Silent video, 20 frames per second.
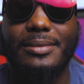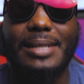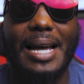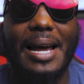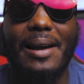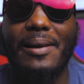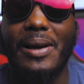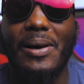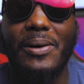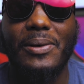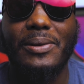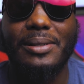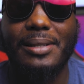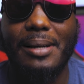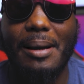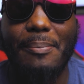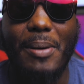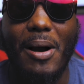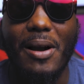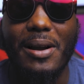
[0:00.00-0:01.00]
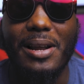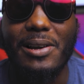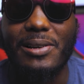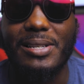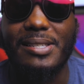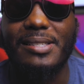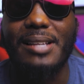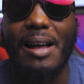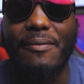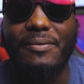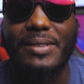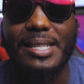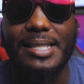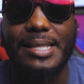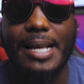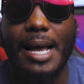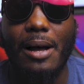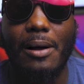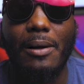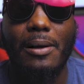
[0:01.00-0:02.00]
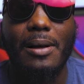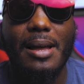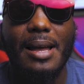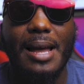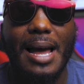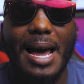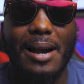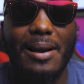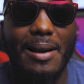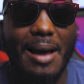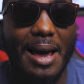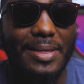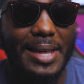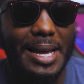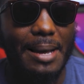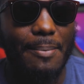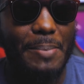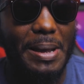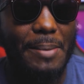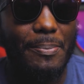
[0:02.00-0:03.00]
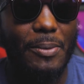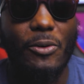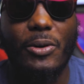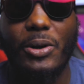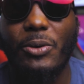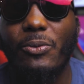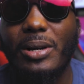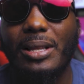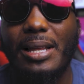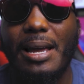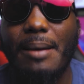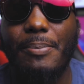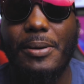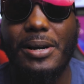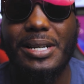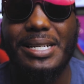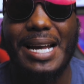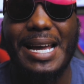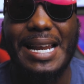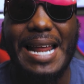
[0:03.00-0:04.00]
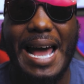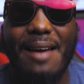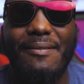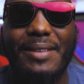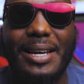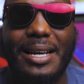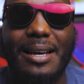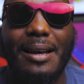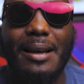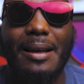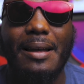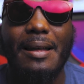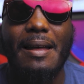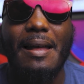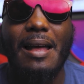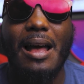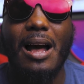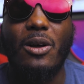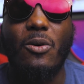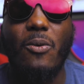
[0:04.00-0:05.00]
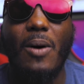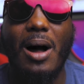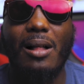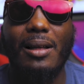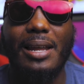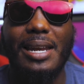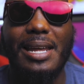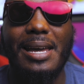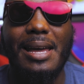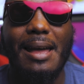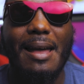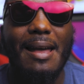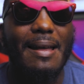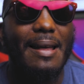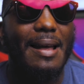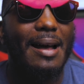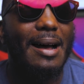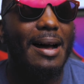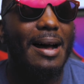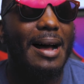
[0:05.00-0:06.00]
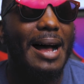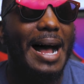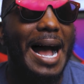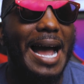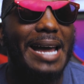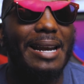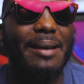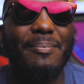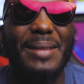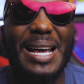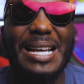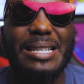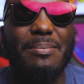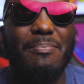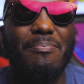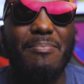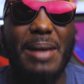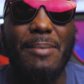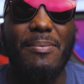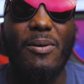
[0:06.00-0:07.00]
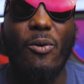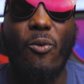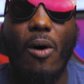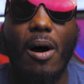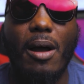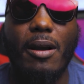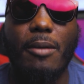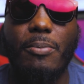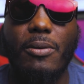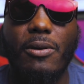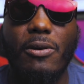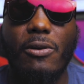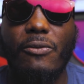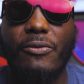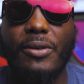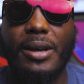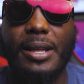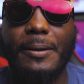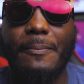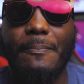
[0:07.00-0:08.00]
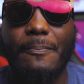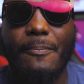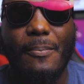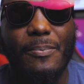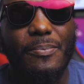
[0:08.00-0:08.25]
I don't know, a part of your stuff to sell. I don't know, I think people would really appreciate having a quality item that's maybe waterproof and,